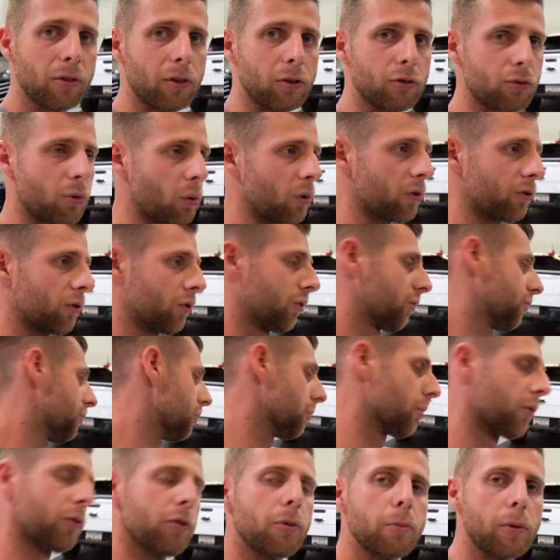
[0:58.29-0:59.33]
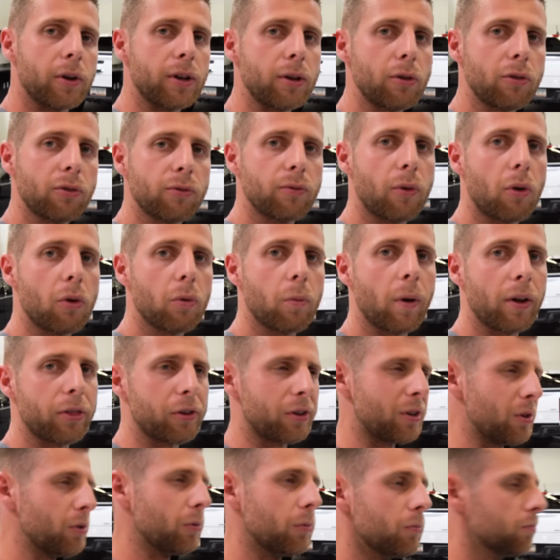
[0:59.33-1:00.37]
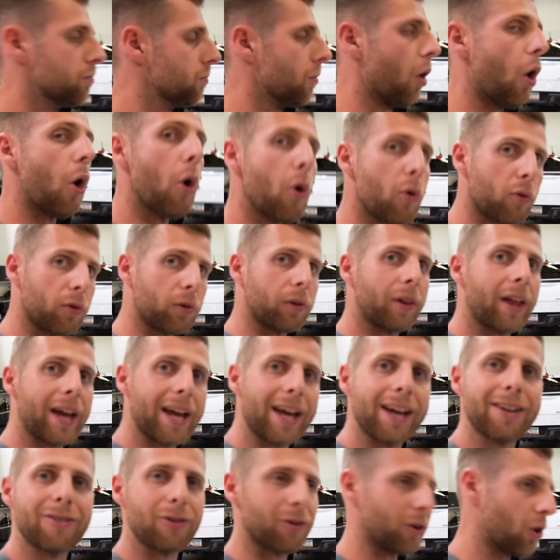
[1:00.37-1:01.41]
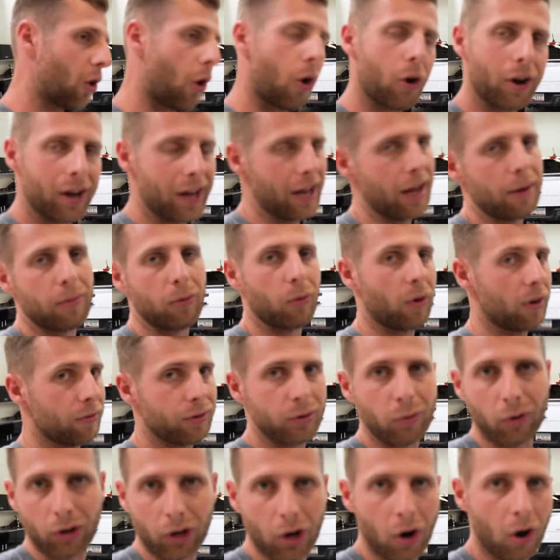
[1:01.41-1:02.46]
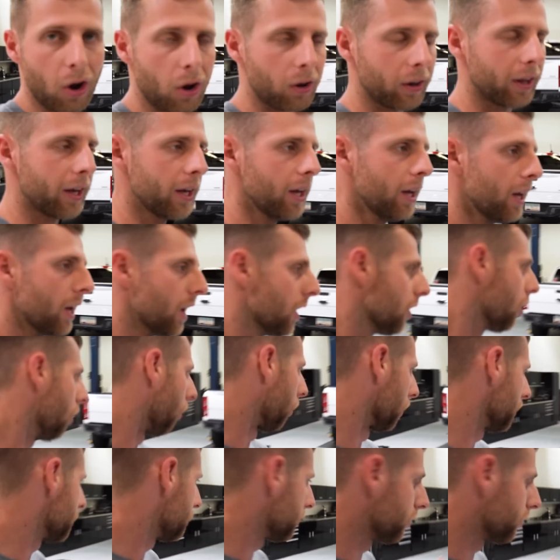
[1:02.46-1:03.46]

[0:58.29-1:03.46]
The drawers are super useful, whether you overland or car camp or whatever you want to call it, or you